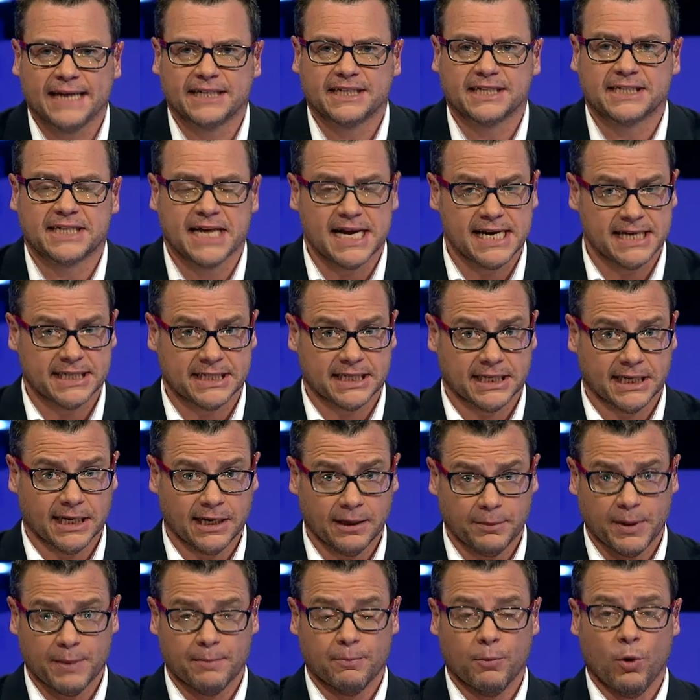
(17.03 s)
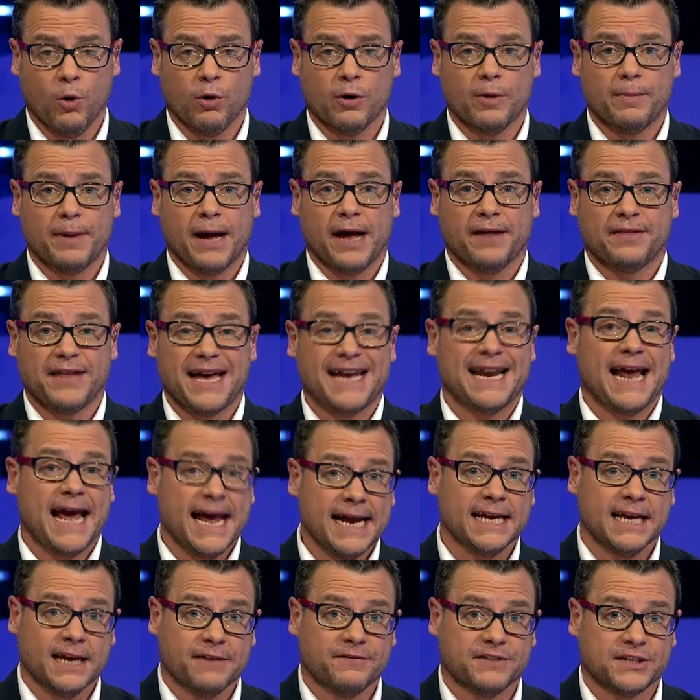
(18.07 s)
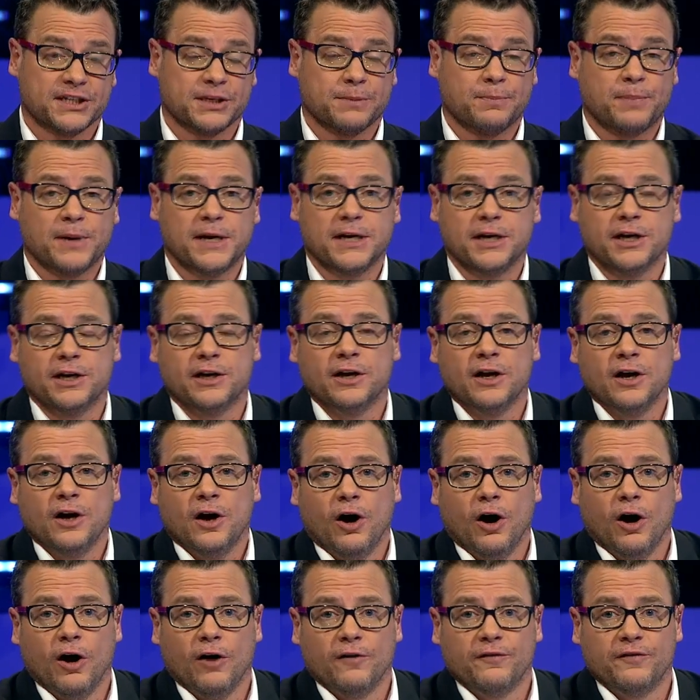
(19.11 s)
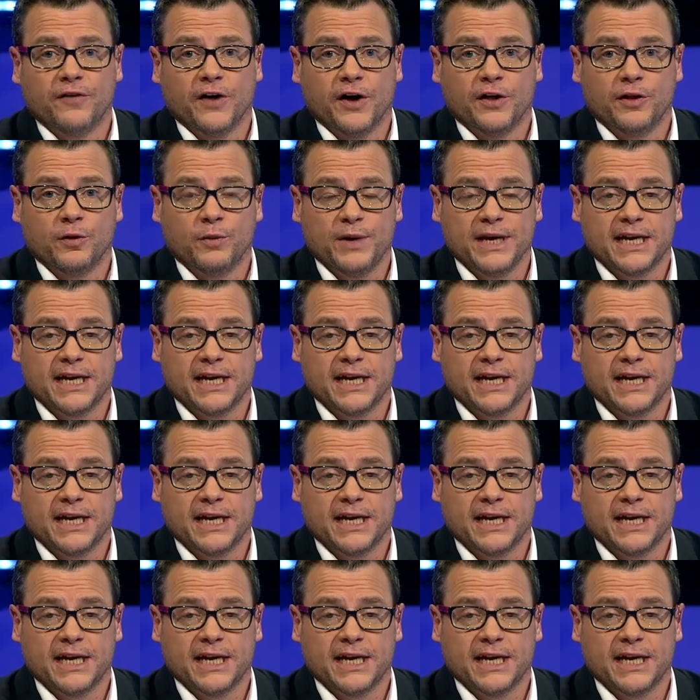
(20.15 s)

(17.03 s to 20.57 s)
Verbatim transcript: And to tell us a little bit more about that and give his opinion of uh,